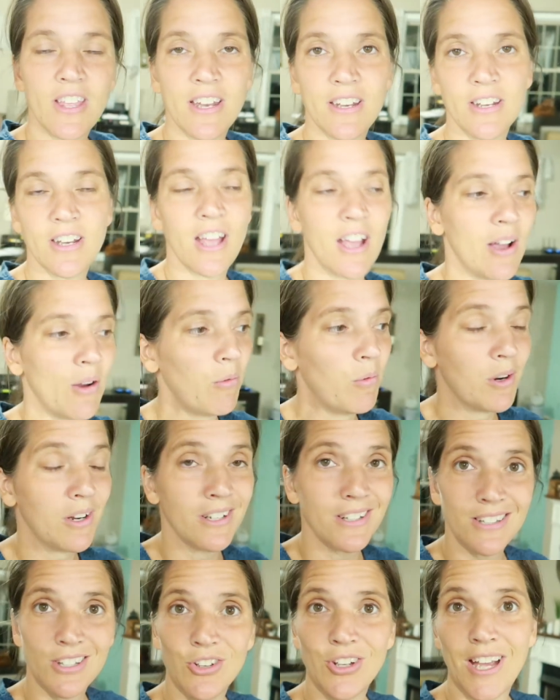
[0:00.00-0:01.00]
then uh, we're
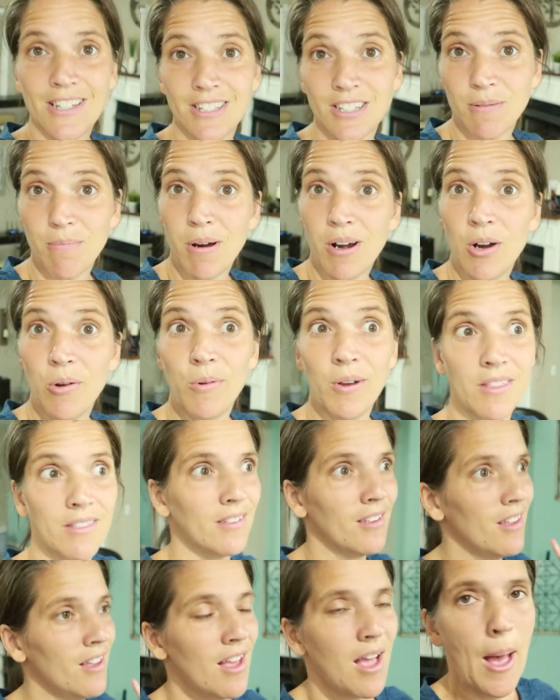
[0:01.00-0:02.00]
gonna see you guys tomorrow with
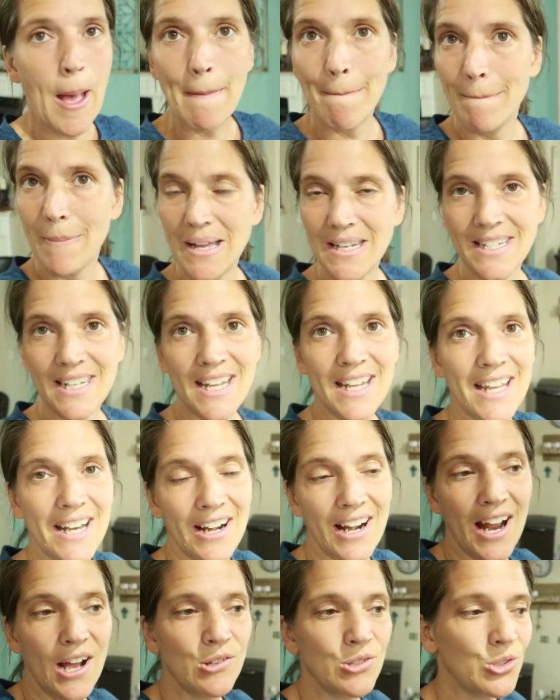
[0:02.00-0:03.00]
Monday in
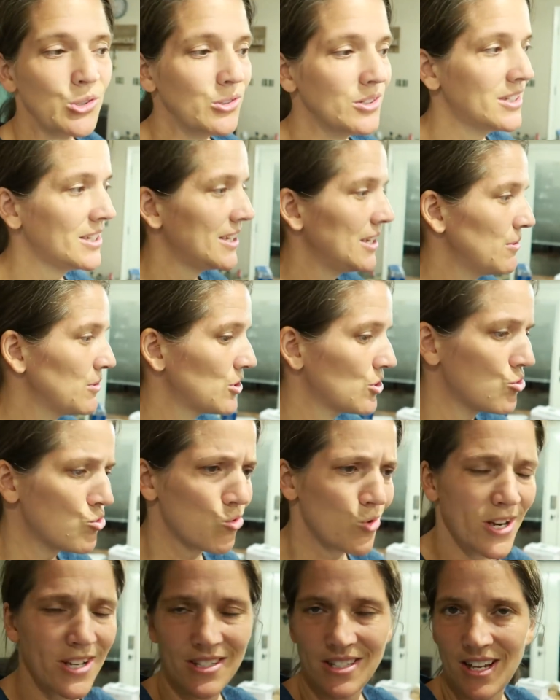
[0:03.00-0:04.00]
our household. Today was a
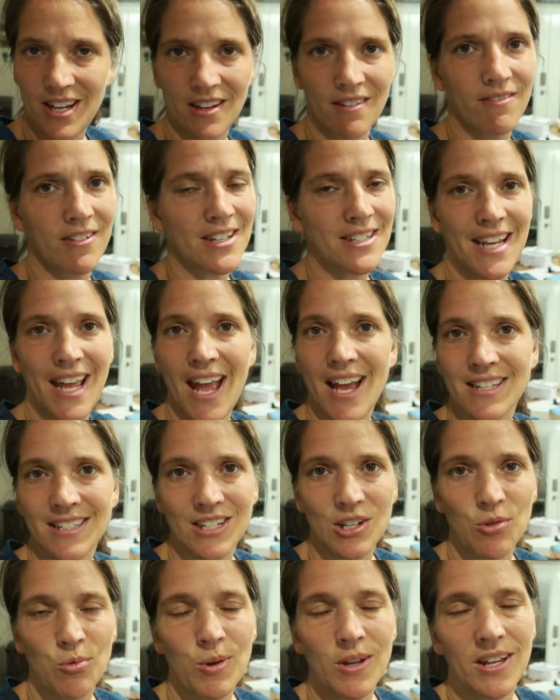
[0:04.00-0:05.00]
great day,
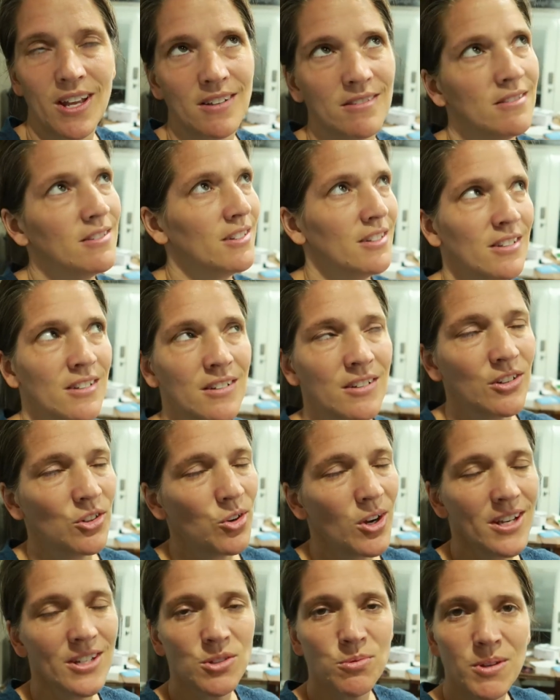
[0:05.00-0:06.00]
fantastic weekend.
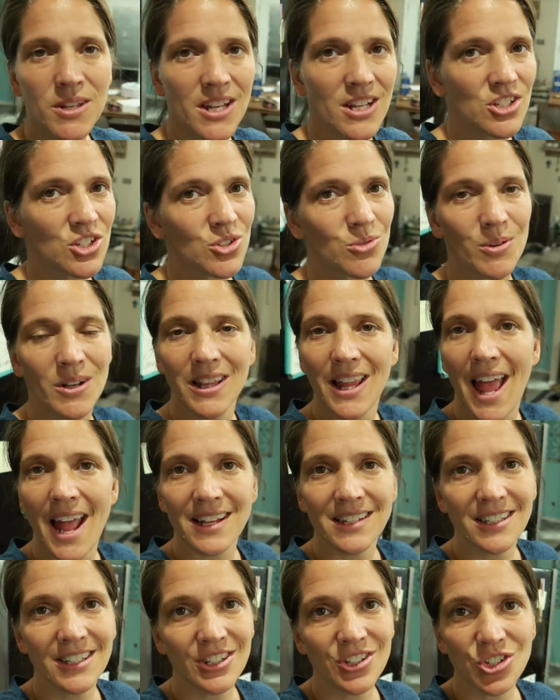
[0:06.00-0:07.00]
Greatest weekend, just
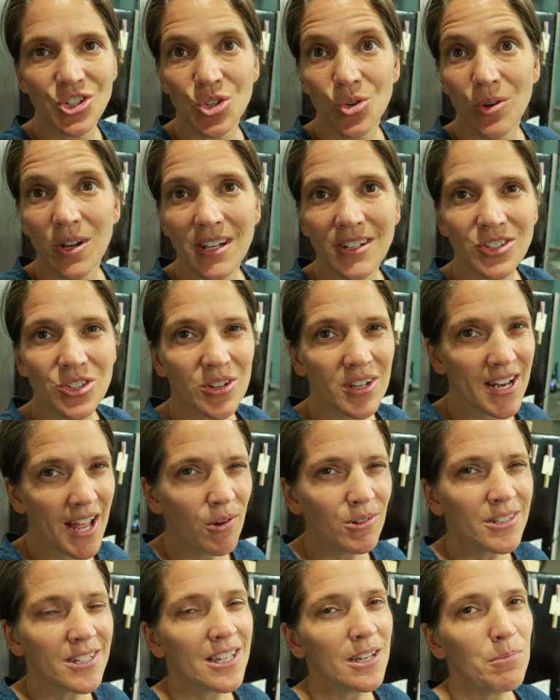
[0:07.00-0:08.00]
relaxing and enjoying. So
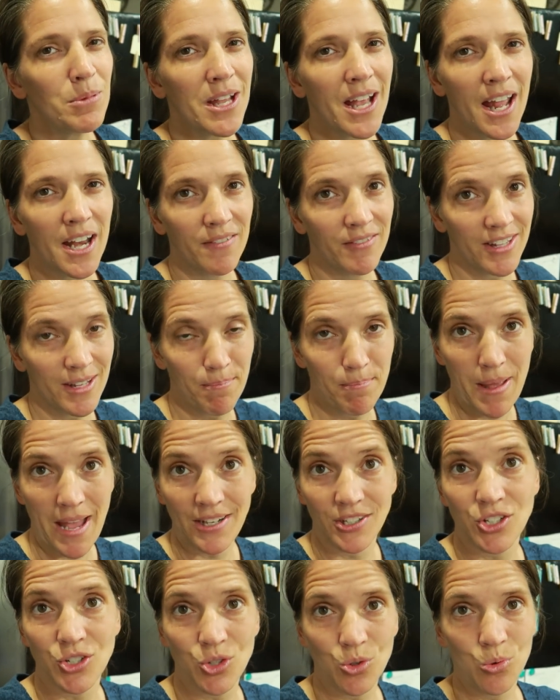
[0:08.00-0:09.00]
now it's gonna be kind of like
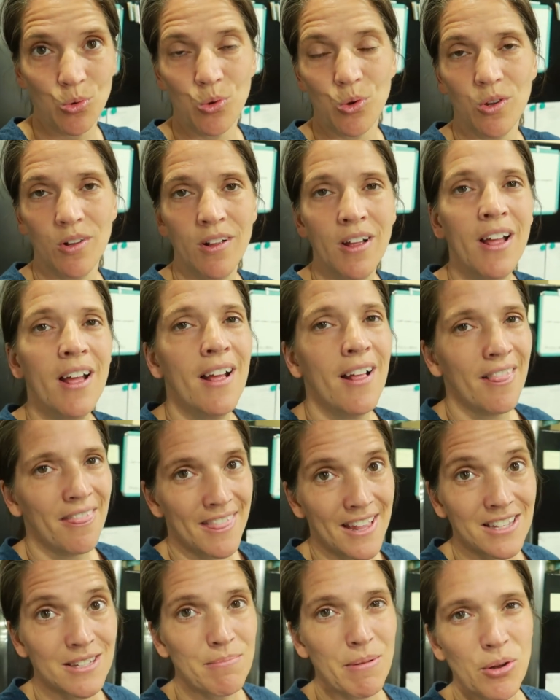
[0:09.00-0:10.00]
back to school.
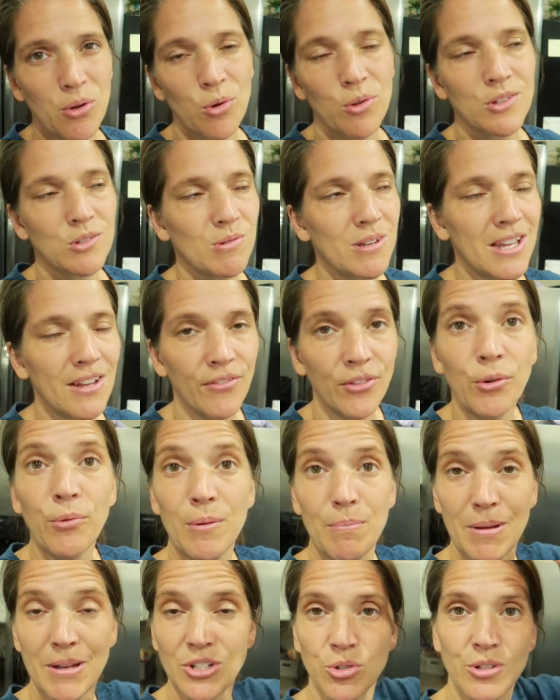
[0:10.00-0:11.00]
That's my goal this week, even though
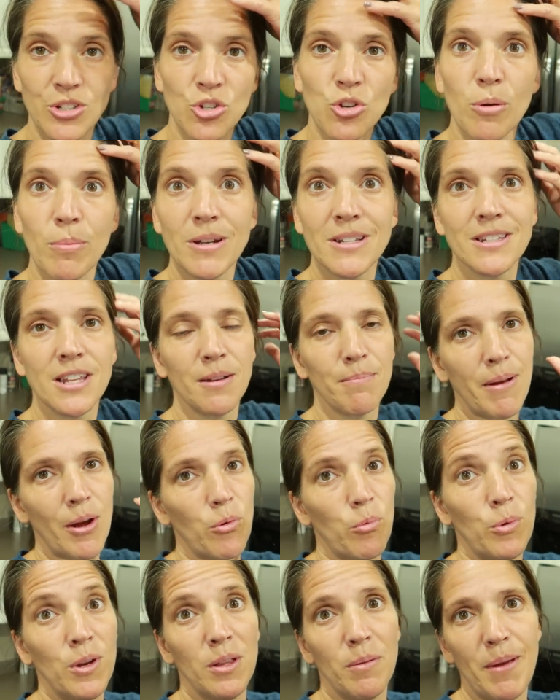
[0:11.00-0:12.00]
we've been doing school, but it's like my
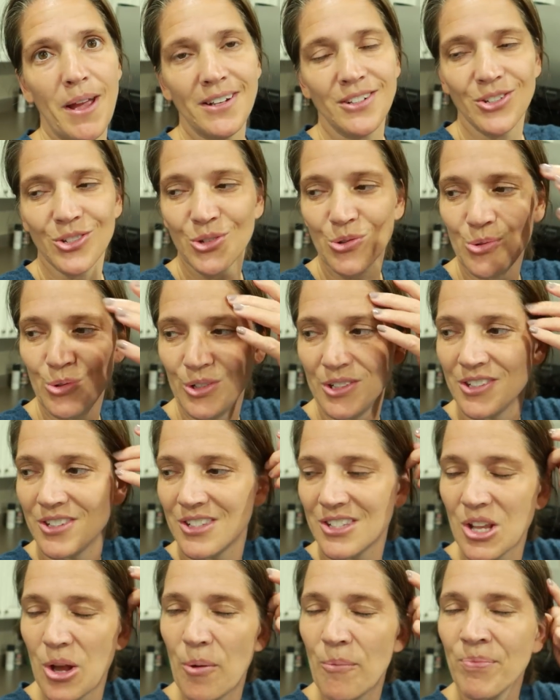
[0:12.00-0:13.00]
real back to school.
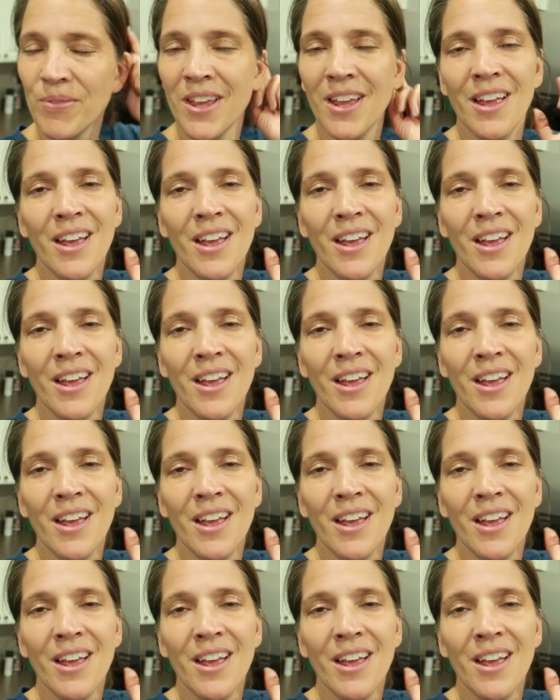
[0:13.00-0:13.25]
And so